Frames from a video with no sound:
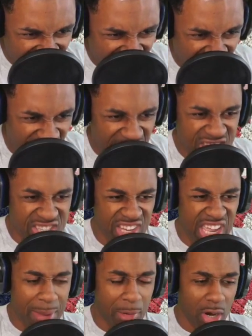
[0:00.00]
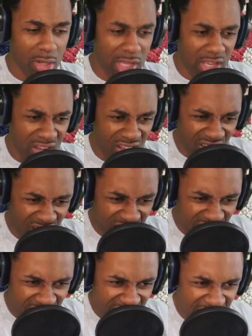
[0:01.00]
Oh, Easter came early, y'all.
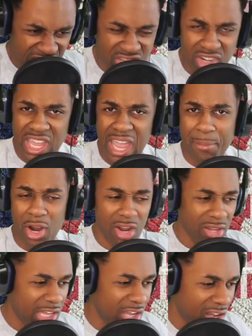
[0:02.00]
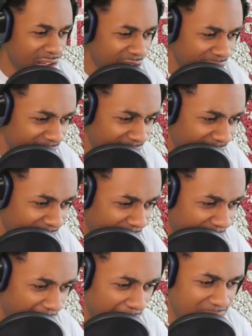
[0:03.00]
Easter came early, y'all.
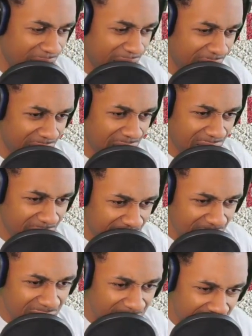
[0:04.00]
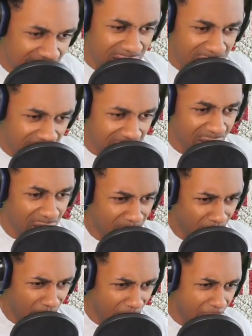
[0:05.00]
Okay. Yeah.
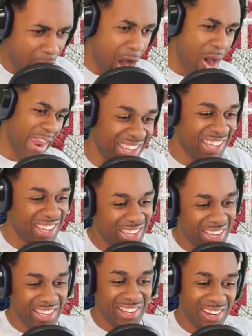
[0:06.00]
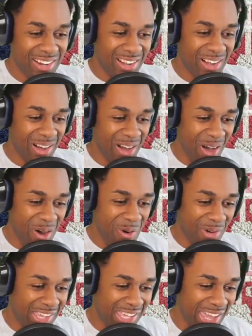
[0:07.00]
Oh, that.
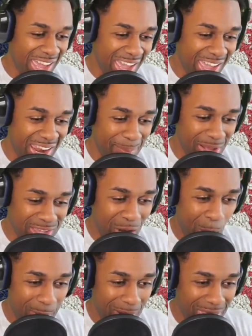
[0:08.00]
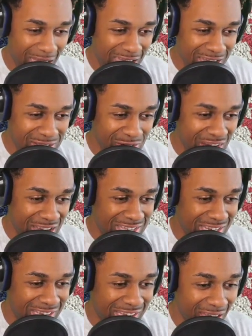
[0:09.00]
Okay, they're about to open up that Easter egg
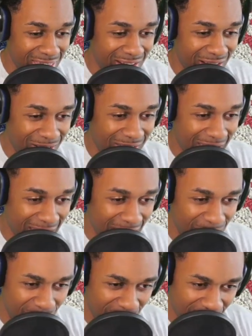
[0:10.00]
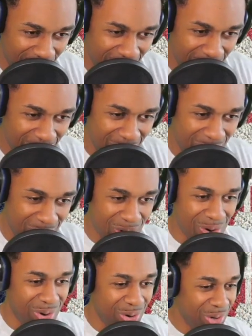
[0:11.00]
together. Okay. Ooh.